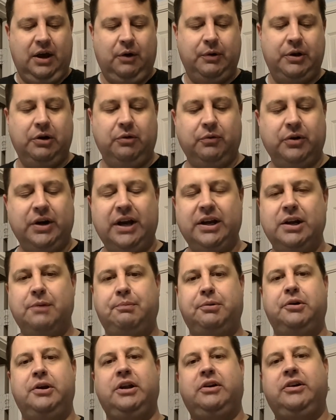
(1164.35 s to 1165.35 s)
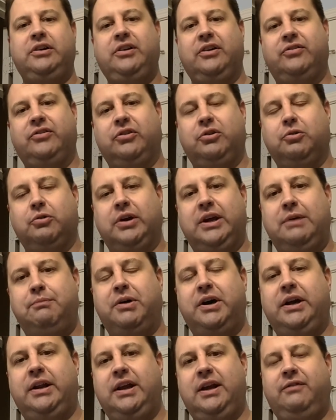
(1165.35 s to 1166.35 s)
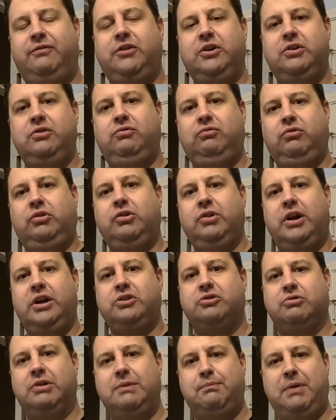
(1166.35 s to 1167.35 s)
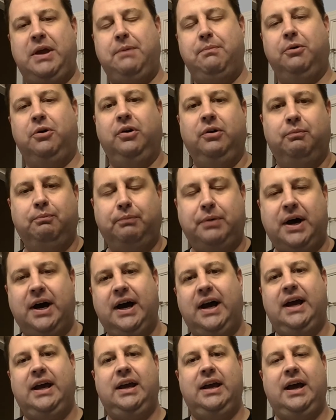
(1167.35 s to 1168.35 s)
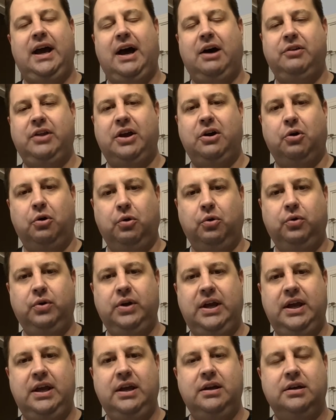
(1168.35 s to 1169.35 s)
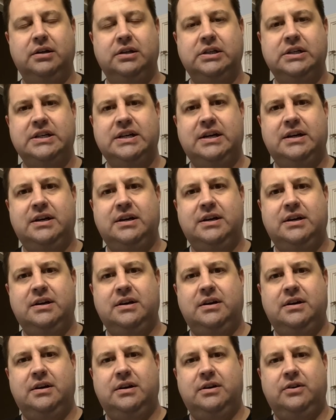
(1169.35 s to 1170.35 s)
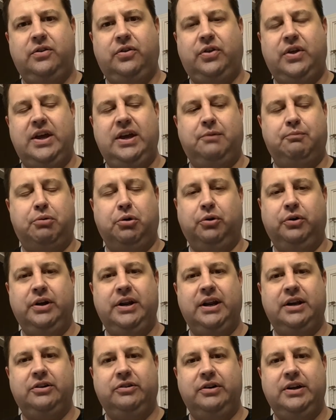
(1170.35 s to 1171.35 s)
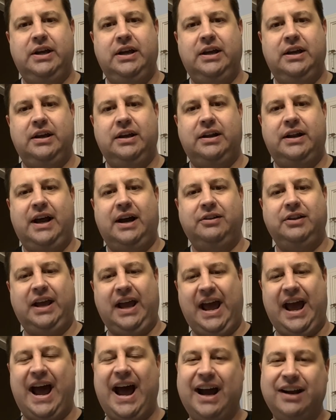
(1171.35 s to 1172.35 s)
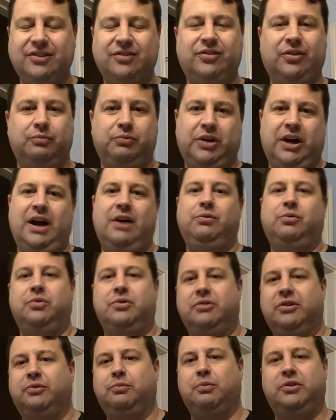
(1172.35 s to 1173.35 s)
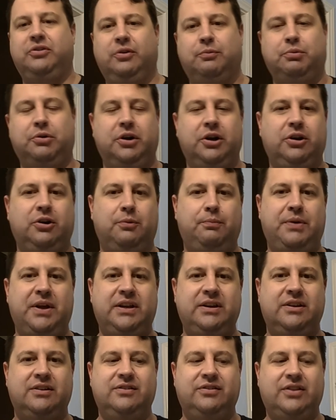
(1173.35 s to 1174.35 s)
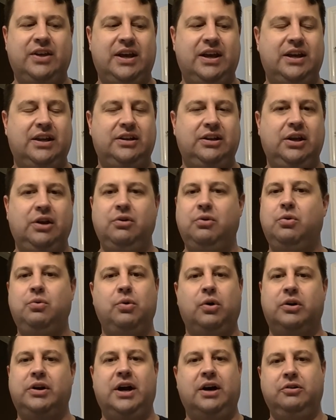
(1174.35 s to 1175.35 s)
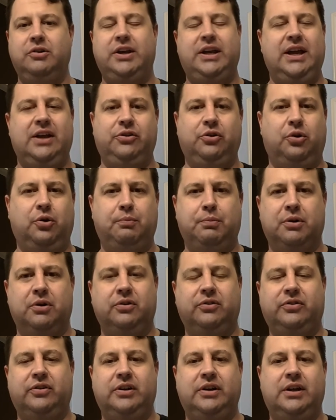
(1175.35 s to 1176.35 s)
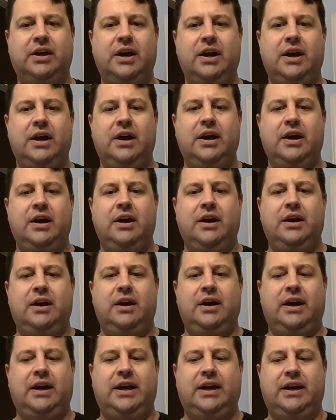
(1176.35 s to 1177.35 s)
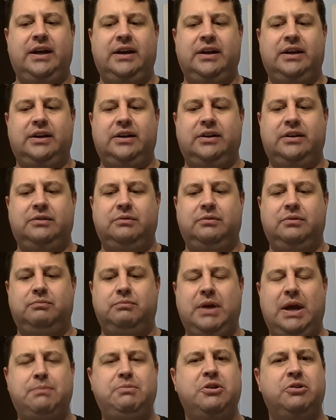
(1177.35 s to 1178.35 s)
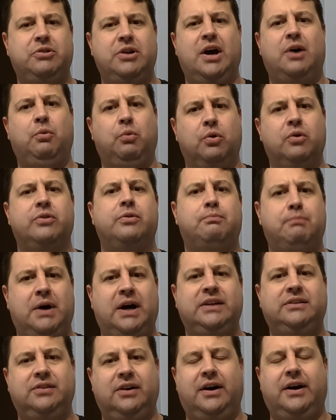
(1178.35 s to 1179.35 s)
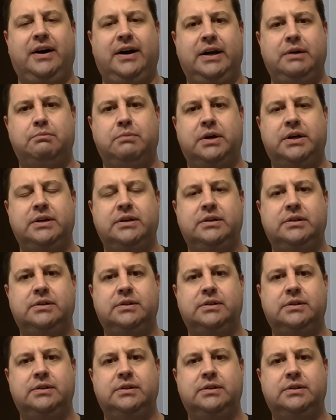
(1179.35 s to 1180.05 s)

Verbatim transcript: we don't, we're not going to politically disagree, but if you're going to treat people by how they wholly think politically and how they act sometimes when they're expressing their political opinions, then you are not looking at the whole person, and maybe you're not worth my time